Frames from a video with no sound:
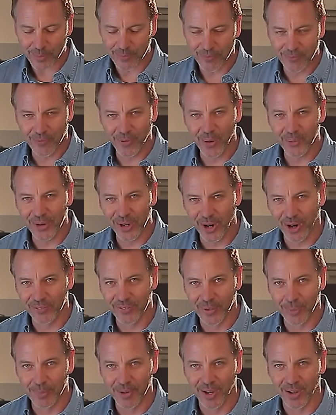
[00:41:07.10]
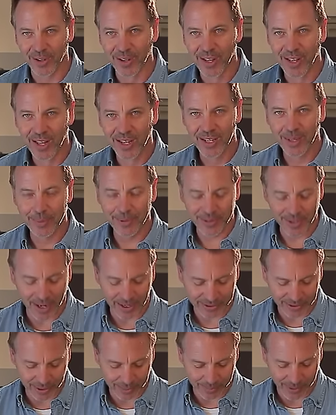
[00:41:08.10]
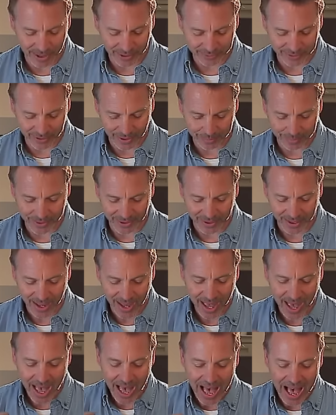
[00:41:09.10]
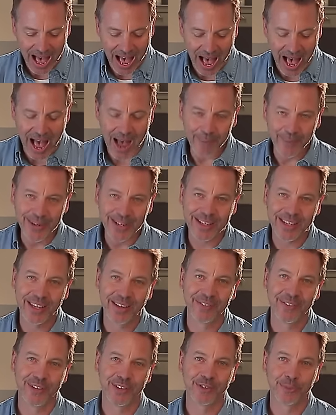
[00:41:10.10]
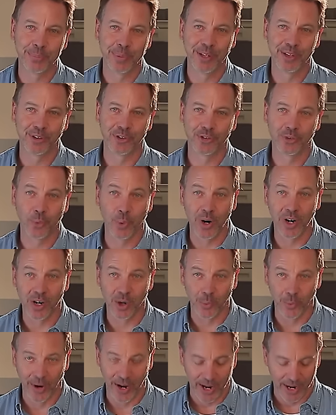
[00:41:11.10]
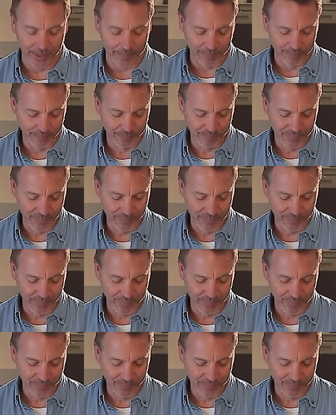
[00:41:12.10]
Before we go over the mill, let me talk to you about something. I want to give this spindle square away.